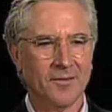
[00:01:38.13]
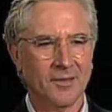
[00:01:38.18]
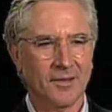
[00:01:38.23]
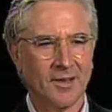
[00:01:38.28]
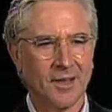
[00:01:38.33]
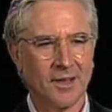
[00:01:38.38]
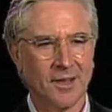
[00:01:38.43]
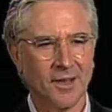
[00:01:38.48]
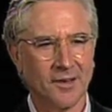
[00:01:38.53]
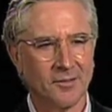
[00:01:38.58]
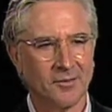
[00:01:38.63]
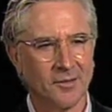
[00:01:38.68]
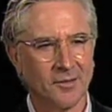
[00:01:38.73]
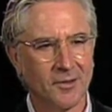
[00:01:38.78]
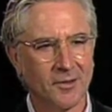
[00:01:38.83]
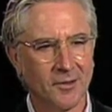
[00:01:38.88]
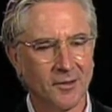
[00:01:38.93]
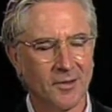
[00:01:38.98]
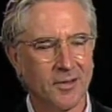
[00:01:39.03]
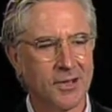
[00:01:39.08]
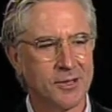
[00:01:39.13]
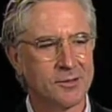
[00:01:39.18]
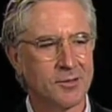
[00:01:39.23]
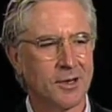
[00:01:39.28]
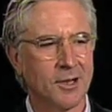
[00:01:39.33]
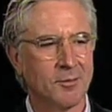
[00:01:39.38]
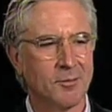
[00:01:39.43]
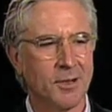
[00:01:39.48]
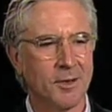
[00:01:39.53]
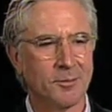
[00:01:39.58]
And then little things would
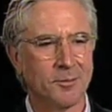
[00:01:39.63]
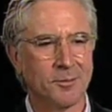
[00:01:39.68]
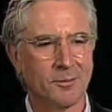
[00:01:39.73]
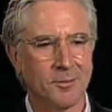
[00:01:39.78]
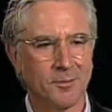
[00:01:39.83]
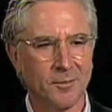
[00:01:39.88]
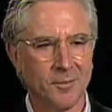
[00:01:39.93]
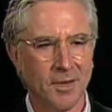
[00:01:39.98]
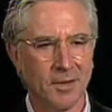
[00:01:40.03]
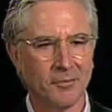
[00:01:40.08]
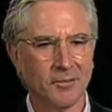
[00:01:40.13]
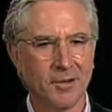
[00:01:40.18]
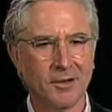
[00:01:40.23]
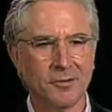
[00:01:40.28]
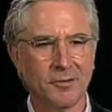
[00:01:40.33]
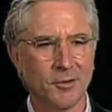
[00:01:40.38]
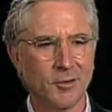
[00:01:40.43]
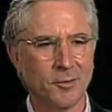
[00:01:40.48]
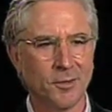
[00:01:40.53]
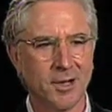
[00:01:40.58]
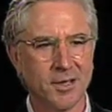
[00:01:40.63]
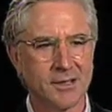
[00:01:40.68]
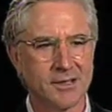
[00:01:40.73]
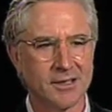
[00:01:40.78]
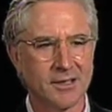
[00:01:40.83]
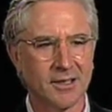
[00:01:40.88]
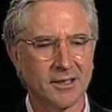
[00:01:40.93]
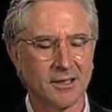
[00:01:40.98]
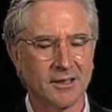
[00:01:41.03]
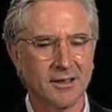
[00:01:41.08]
come up every few months
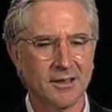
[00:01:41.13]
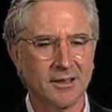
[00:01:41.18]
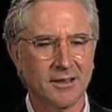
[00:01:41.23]
that